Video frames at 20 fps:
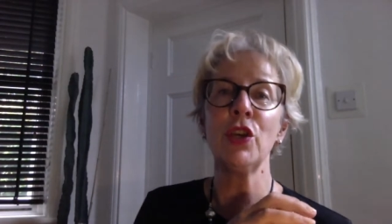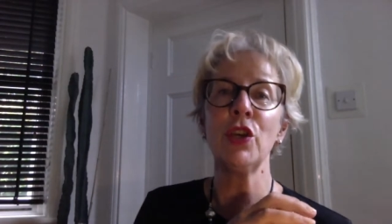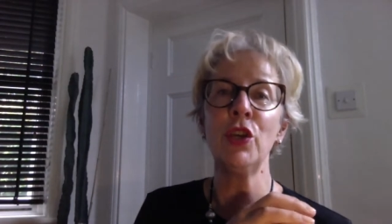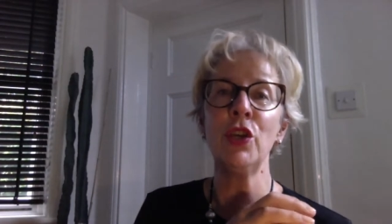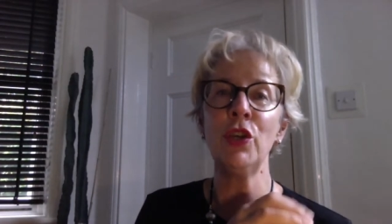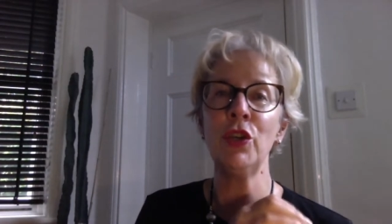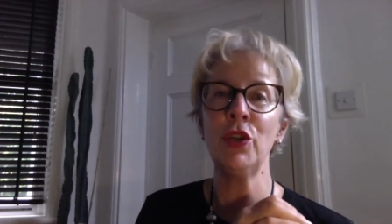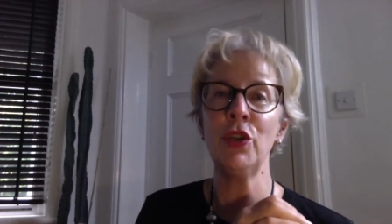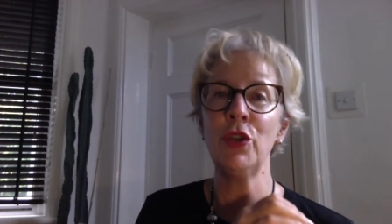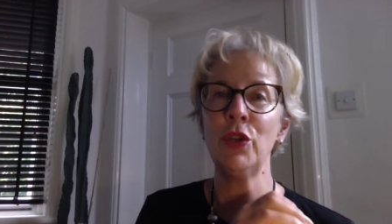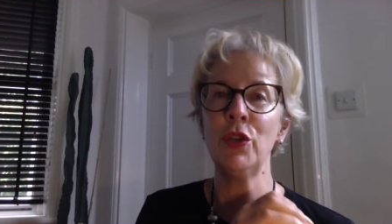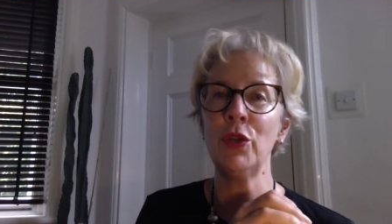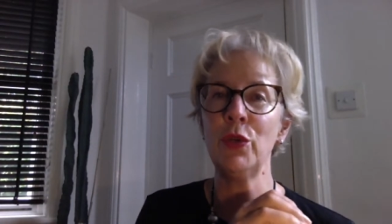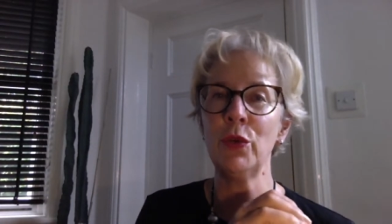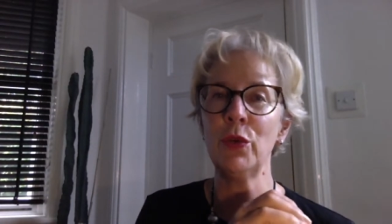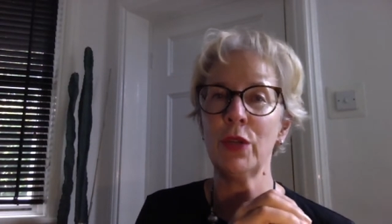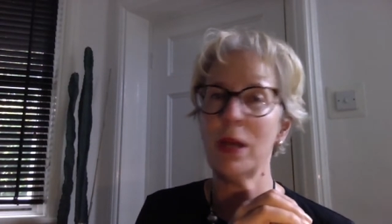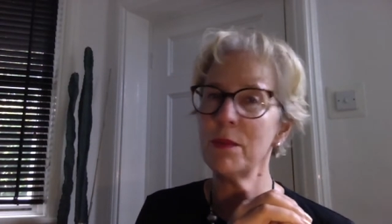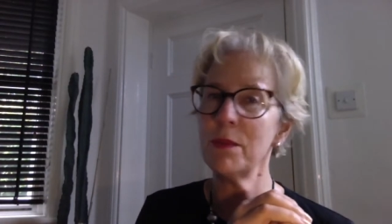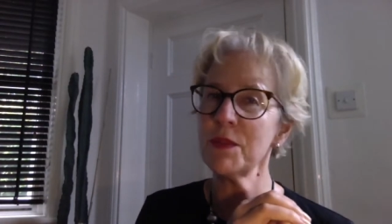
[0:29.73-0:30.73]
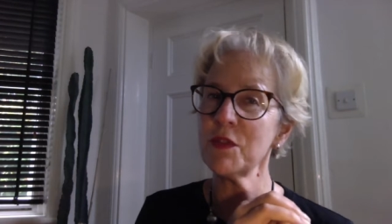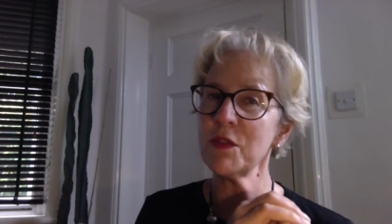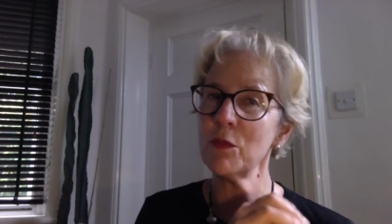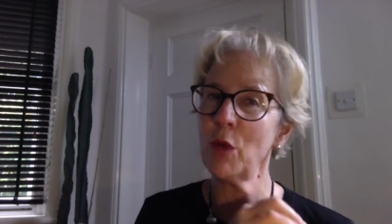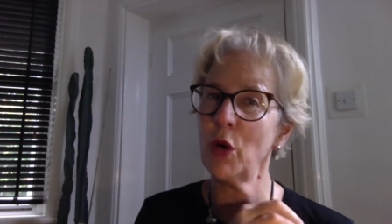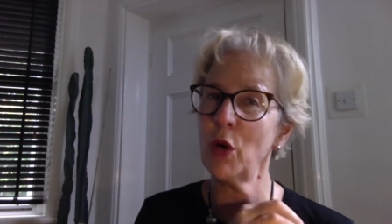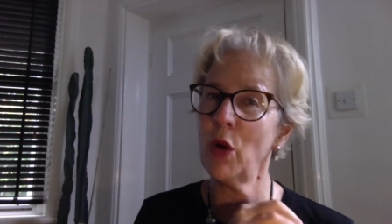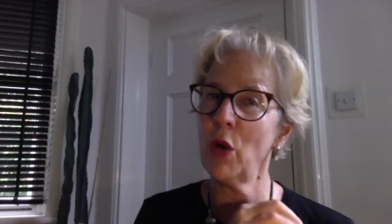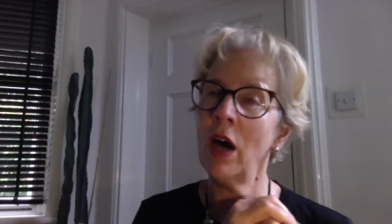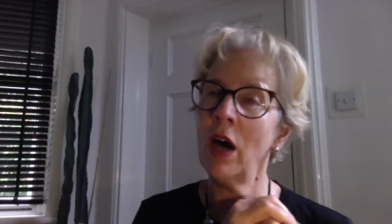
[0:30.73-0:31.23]
who comes from
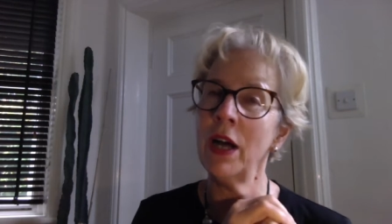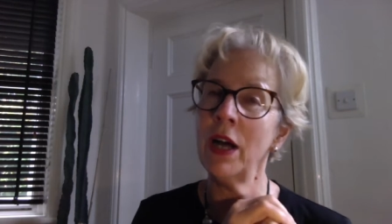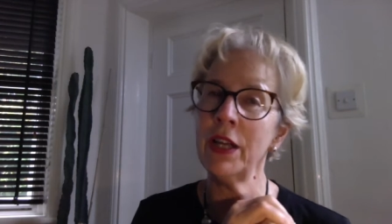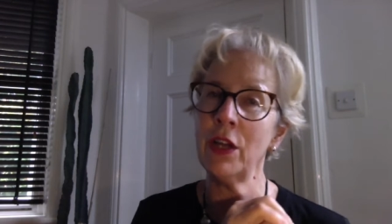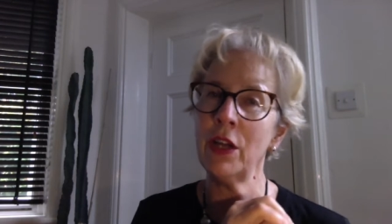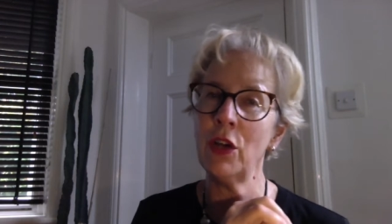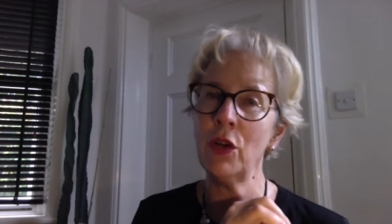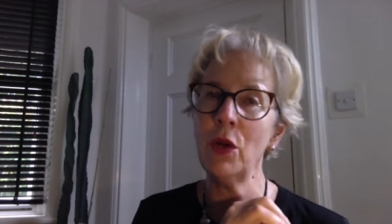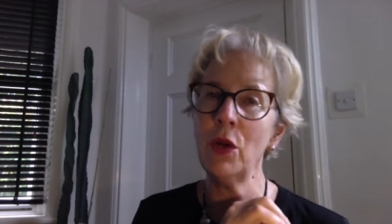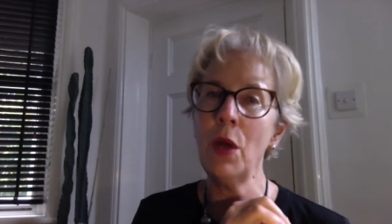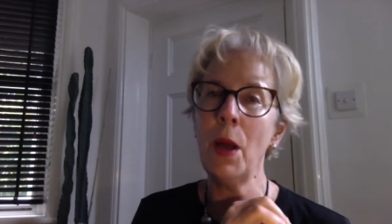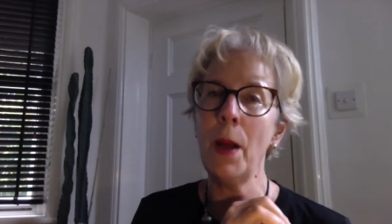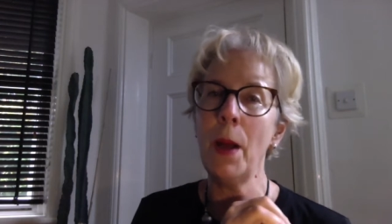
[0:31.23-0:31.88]
Ohio,